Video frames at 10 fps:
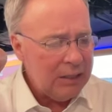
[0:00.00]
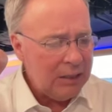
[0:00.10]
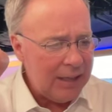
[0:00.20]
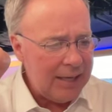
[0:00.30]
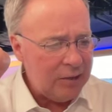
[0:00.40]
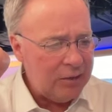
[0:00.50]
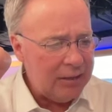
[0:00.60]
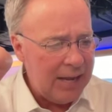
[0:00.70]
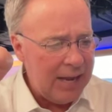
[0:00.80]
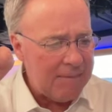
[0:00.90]
later
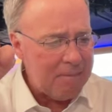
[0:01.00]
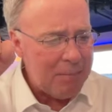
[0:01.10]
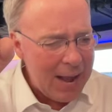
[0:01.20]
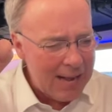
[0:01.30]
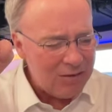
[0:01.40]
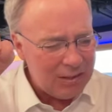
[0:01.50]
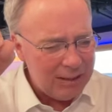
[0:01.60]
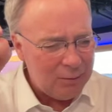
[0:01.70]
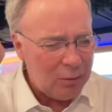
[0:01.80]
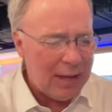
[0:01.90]
today. Pass
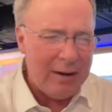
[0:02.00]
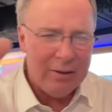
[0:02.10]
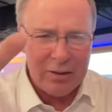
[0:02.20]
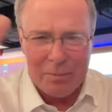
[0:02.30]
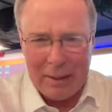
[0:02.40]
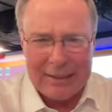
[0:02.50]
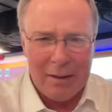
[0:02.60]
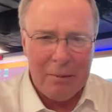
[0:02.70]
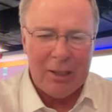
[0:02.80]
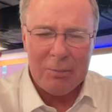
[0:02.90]
level, I don't expect
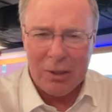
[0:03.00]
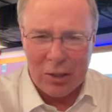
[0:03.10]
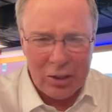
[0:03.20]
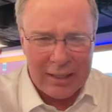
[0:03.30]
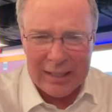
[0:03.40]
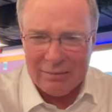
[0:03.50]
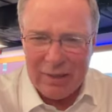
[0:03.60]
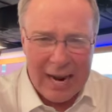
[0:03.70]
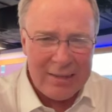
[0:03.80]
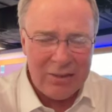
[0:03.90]
that much, but it could get
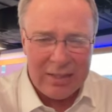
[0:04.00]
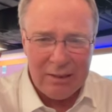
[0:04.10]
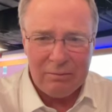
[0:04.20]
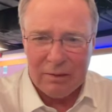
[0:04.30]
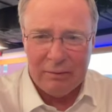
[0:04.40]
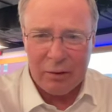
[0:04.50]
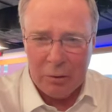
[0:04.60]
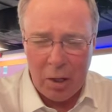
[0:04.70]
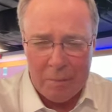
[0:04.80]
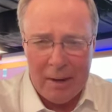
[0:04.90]
icy if
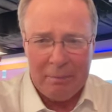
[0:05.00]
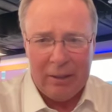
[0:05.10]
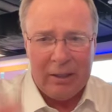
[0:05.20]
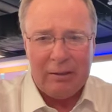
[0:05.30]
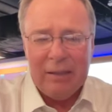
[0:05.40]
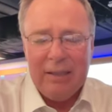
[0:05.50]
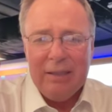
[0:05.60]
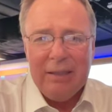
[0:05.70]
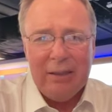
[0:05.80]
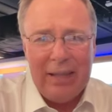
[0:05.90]
you're going to be up there
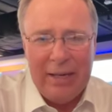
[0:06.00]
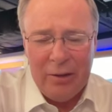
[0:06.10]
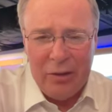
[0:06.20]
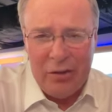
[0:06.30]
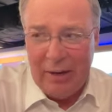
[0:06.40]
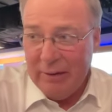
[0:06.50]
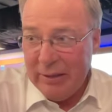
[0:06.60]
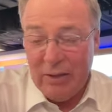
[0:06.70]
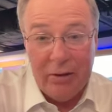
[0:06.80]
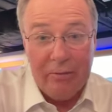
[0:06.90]
later this
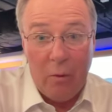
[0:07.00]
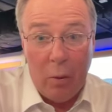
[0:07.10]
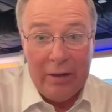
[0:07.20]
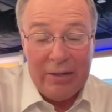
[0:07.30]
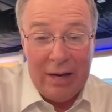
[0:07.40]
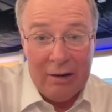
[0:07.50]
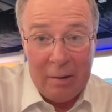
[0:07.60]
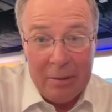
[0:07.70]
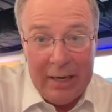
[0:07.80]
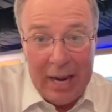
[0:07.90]
evening. It's in the 40s now,
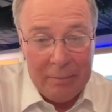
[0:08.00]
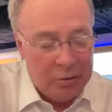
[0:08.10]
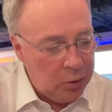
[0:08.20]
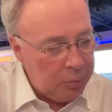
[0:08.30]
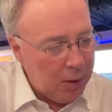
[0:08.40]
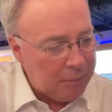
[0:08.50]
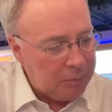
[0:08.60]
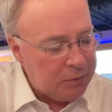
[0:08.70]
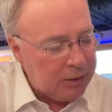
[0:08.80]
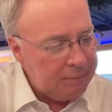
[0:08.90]
government camp, so no
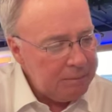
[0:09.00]
problems there.